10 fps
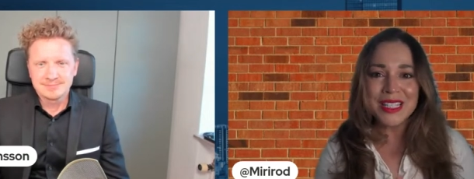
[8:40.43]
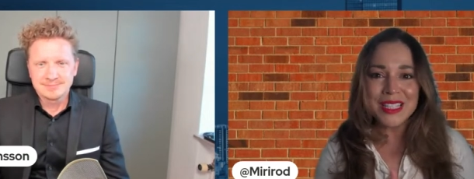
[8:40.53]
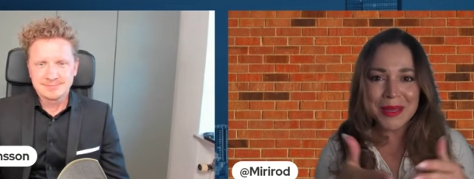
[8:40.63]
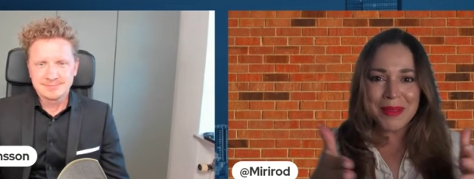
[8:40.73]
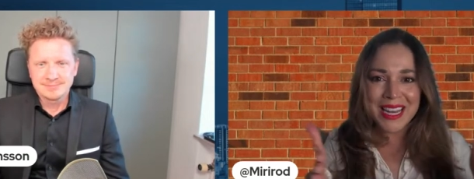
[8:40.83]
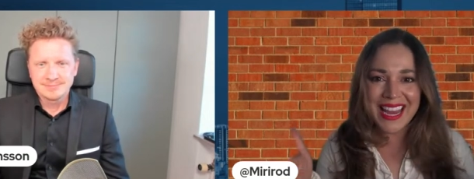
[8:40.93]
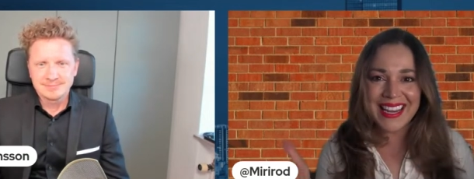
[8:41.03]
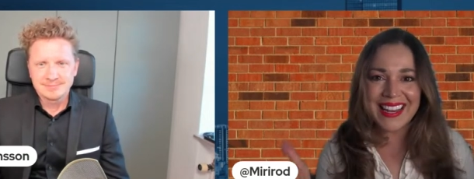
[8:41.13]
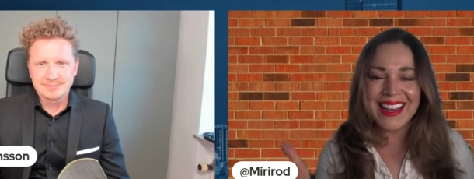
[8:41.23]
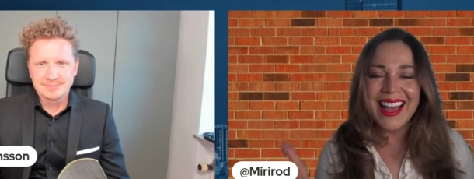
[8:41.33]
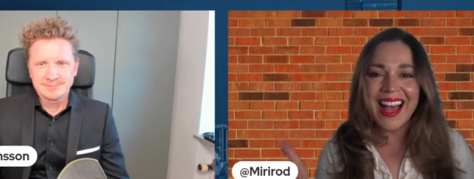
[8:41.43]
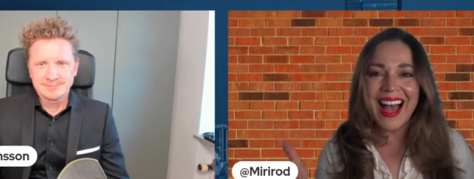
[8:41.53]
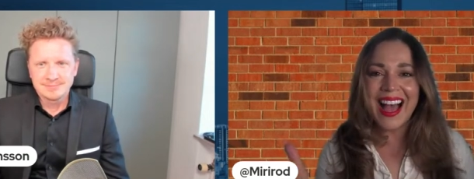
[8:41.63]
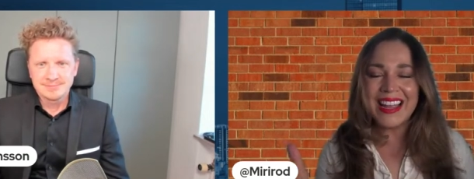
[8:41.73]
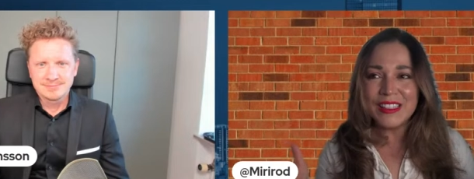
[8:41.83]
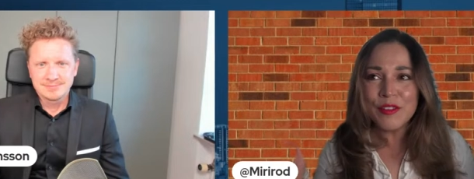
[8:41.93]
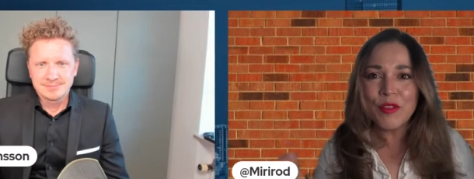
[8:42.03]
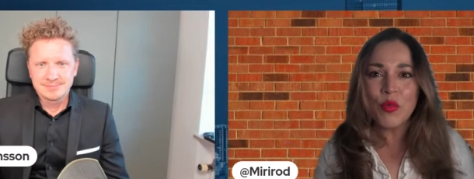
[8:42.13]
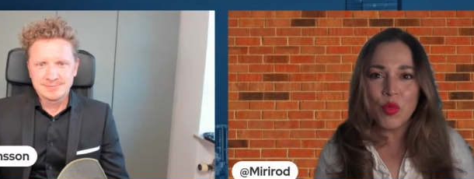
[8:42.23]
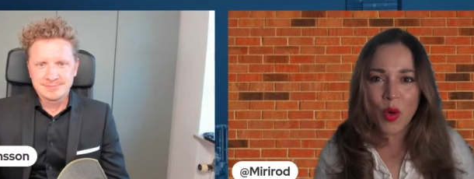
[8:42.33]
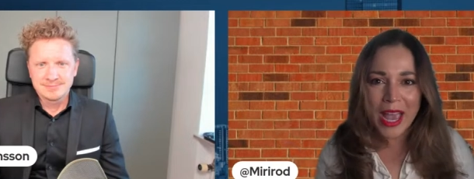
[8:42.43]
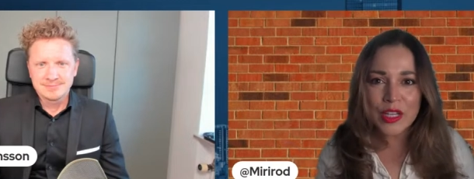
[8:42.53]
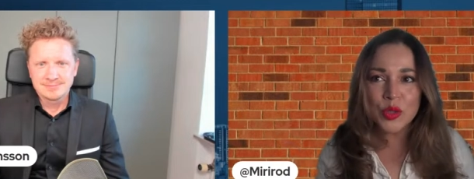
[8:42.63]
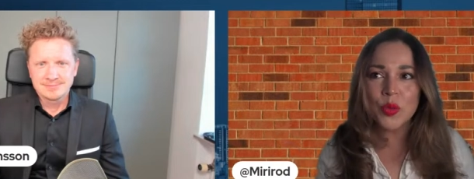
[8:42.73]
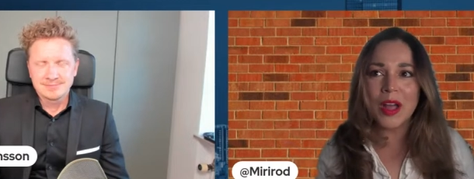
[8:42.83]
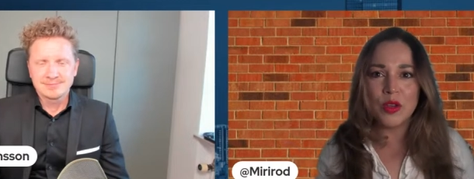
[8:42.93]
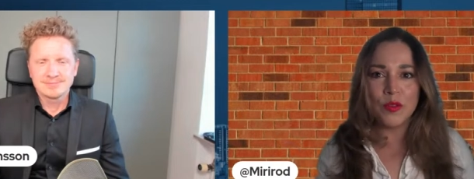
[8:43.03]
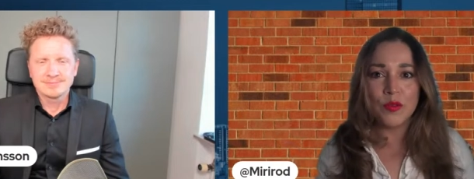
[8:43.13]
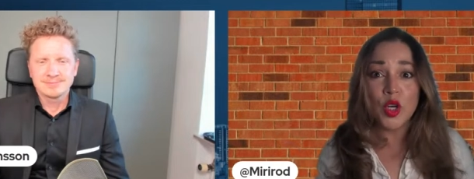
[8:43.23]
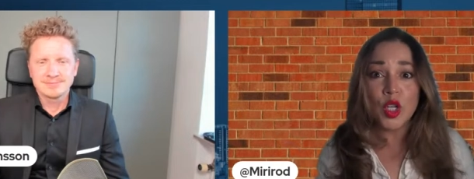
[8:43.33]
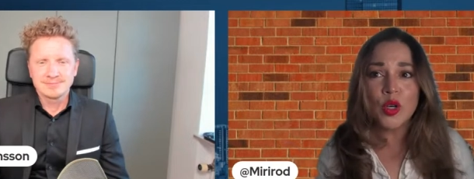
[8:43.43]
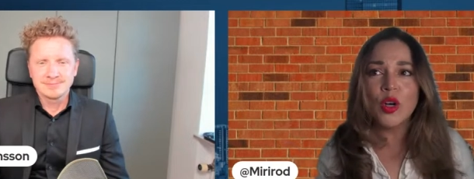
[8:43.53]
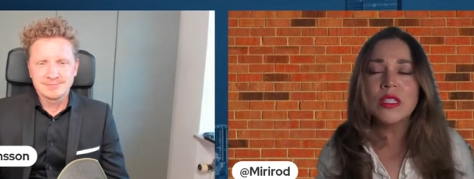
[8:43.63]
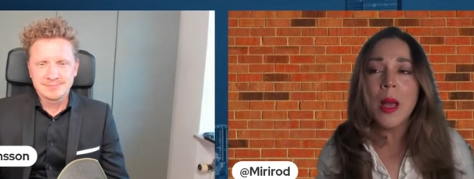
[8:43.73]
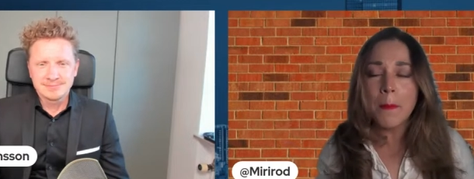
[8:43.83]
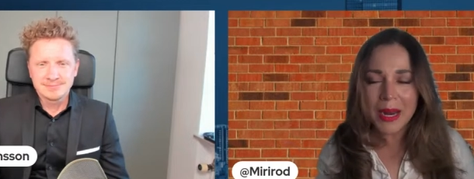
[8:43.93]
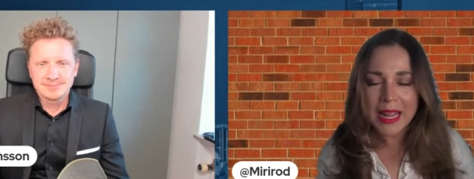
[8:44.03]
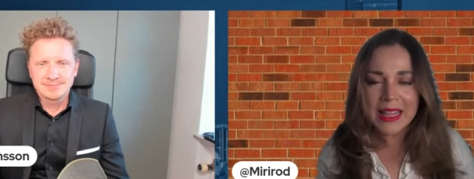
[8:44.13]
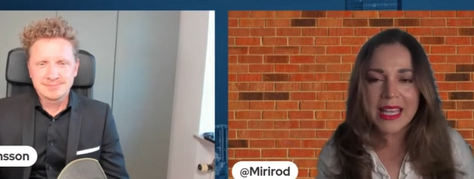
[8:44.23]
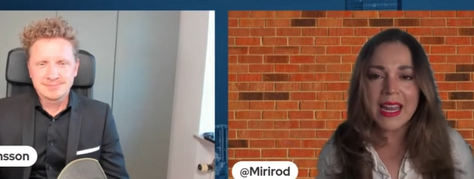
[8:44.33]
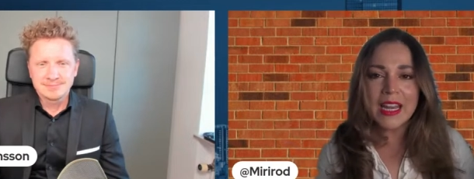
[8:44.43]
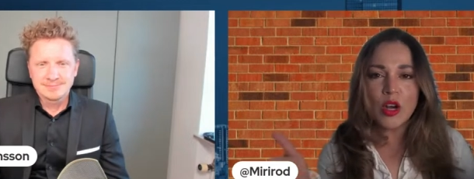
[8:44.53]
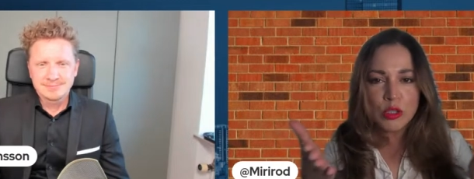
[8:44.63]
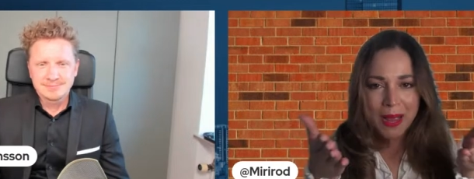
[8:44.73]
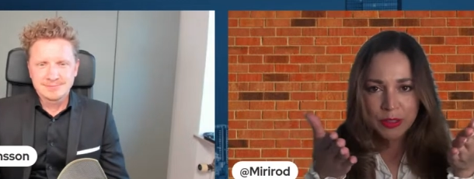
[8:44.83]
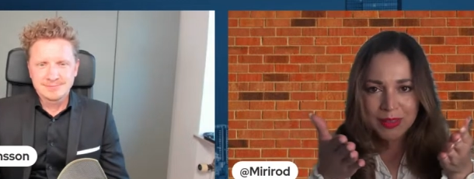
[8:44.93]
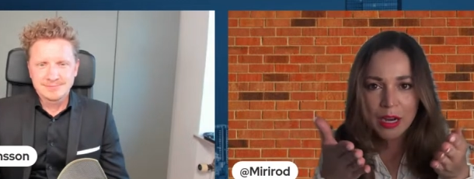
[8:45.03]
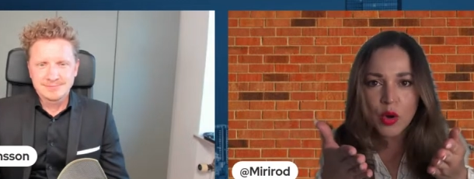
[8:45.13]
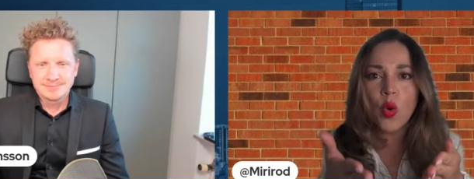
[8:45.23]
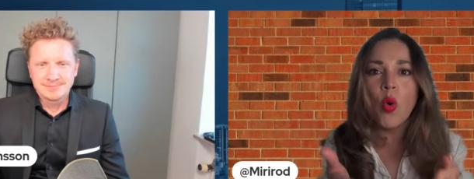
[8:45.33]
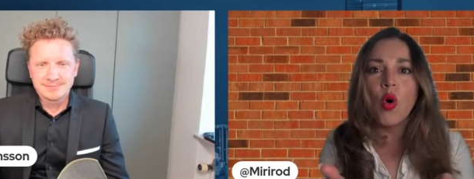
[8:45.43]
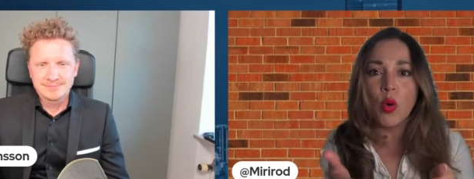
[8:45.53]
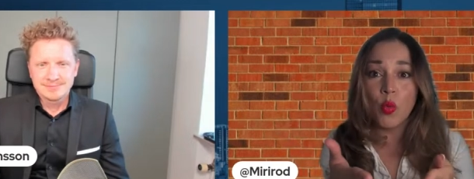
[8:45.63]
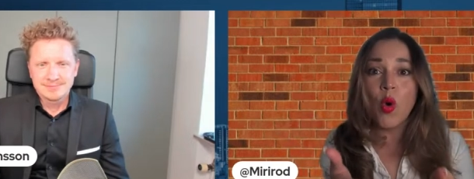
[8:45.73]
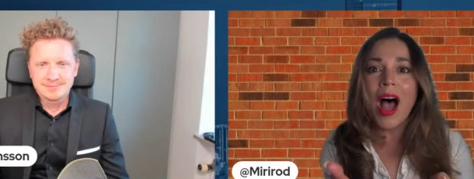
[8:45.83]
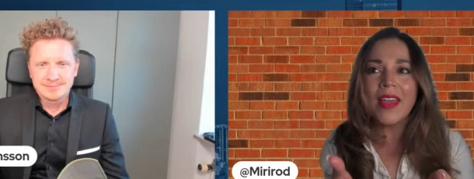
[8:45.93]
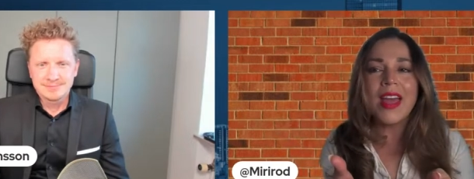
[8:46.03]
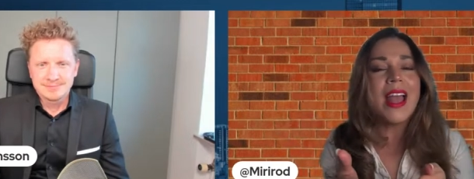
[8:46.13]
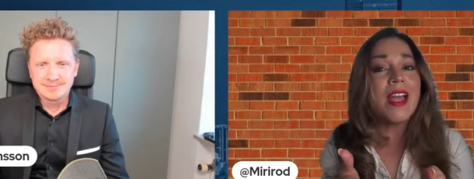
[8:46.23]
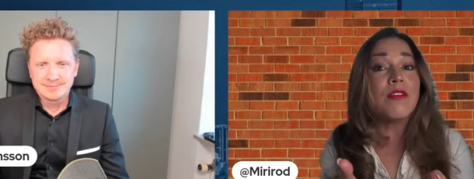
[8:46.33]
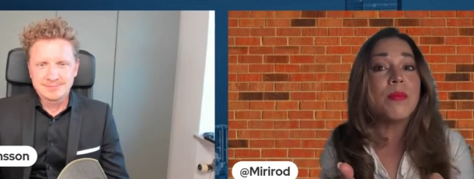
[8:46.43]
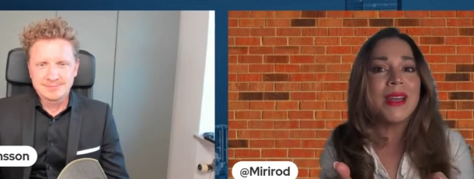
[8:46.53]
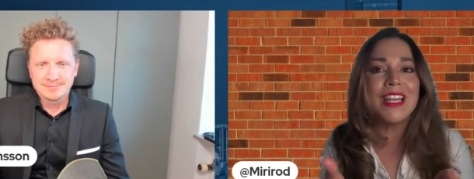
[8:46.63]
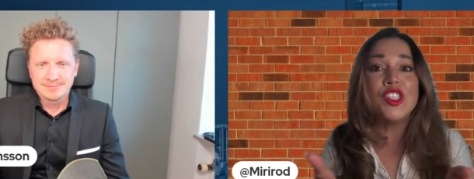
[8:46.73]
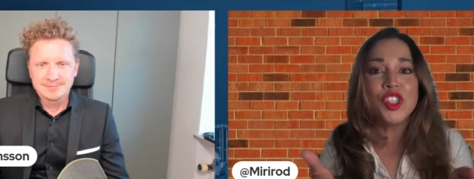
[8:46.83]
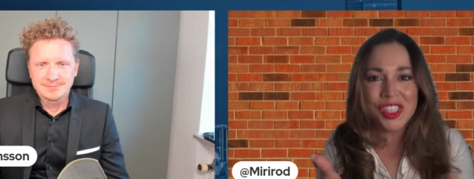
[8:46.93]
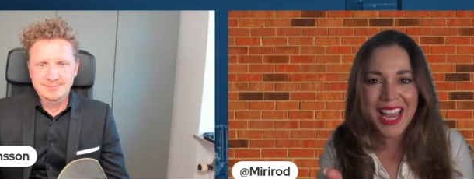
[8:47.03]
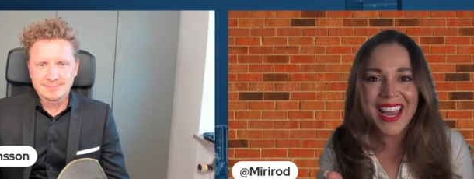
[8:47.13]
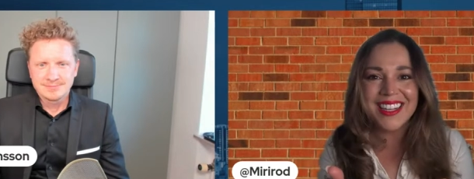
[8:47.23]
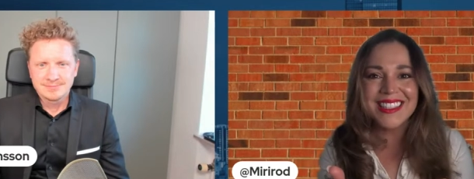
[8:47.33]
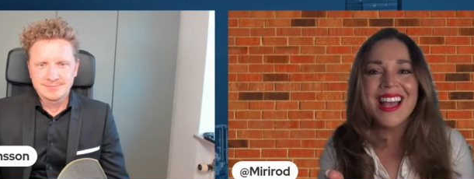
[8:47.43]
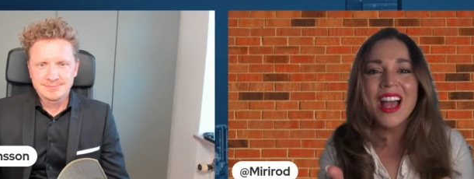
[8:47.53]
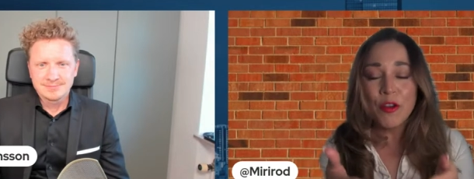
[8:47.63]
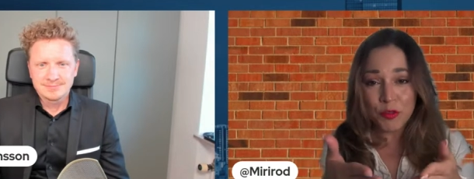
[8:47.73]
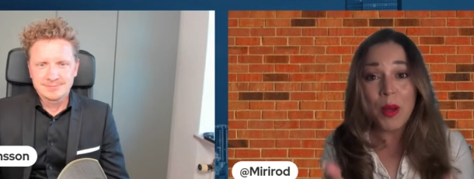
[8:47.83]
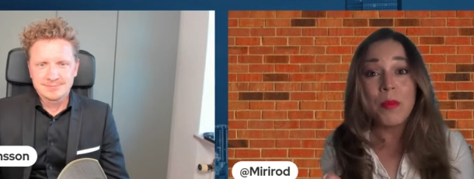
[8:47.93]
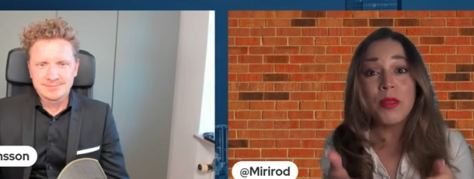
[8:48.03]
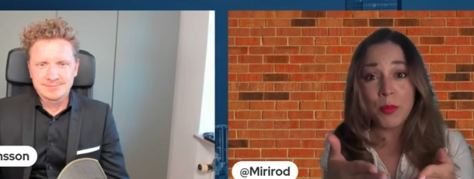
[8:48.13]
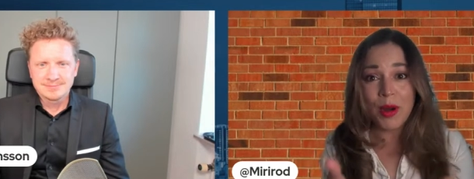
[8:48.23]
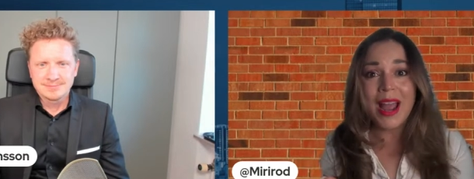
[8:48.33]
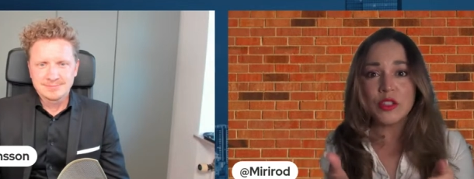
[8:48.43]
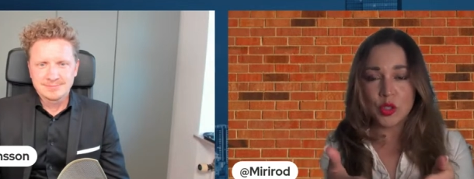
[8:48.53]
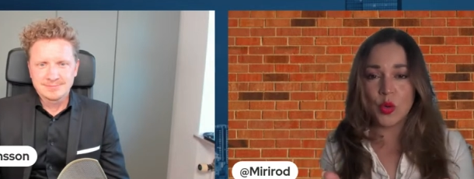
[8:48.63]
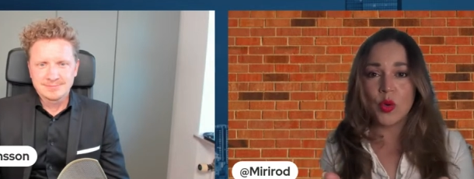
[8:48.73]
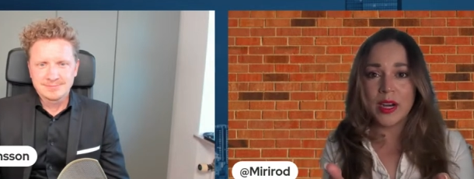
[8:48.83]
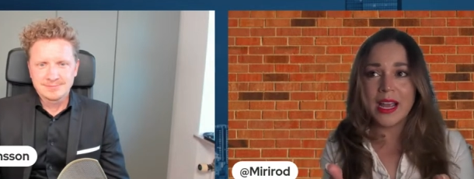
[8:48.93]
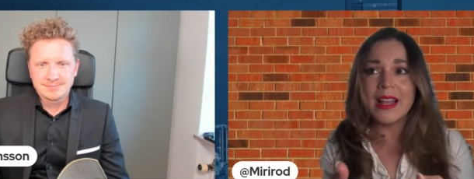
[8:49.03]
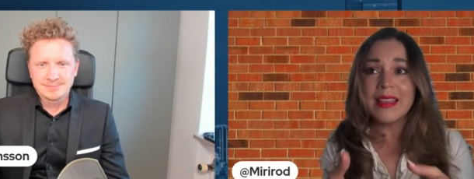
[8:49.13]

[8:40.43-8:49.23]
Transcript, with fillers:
Speaker 1: disseminated uh, in different ways throughout the vertical, but in the end, it goes back to that core why that everybody shares from the brand story.